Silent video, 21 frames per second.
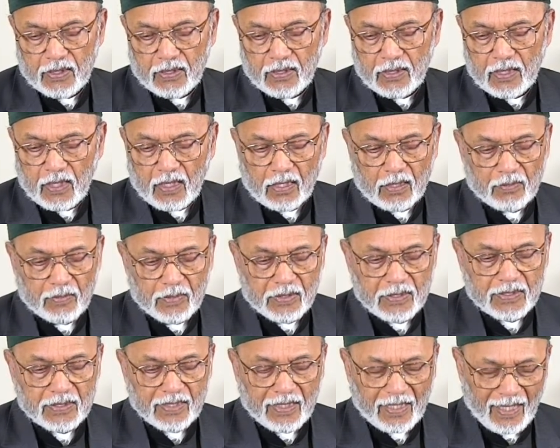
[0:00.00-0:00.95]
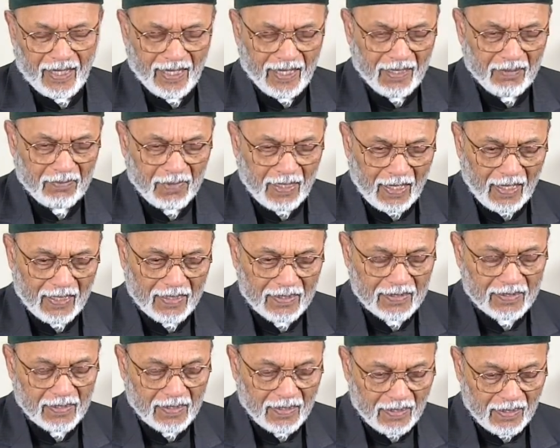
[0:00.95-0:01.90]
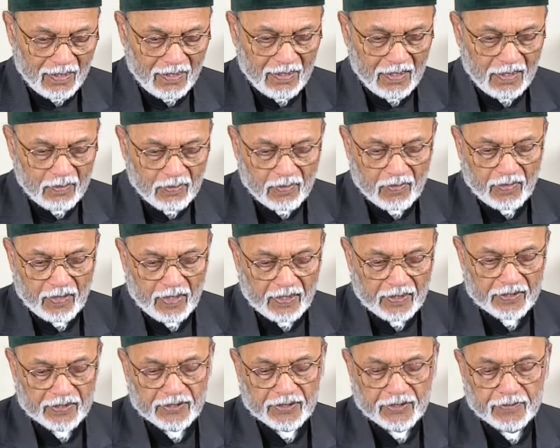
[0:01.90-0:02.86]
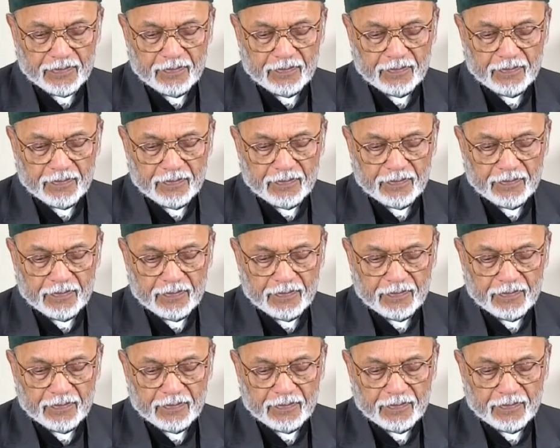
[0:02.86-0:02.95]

the Ottomans came as liberators.